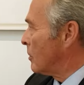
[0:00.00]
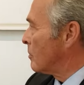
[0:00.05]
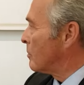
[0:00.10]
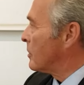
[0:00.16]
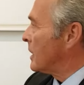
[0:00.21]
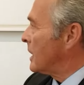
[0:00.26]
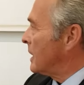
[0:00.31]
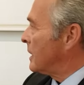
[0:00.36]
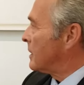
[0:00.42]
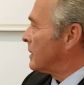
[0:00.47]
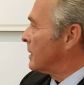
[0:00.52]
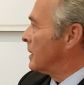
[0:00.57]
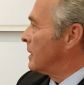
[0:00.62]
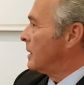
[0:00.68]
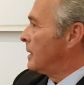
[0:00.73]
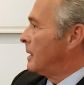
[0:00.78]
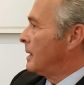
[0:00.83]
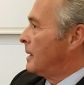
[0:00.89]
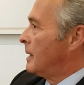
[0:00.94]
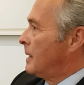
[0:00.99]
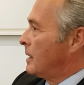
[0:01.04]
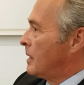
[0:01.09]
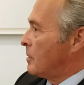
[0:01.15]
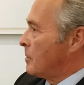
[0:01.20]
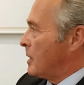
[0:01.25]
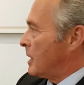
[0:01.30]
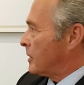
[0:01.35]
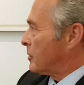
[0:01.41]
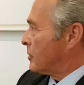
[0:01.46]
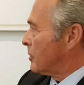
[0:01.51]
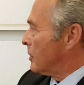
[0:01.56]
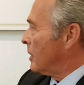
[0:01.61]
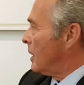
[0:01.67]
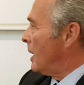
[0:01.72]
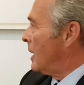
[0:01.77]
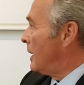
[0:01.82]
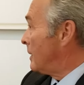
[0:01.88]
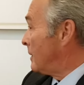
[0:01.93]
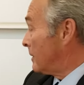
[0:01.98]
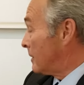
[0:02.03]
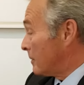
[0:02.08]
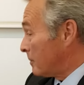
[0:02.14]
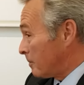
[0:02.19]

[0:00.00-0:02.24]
complete the picture, and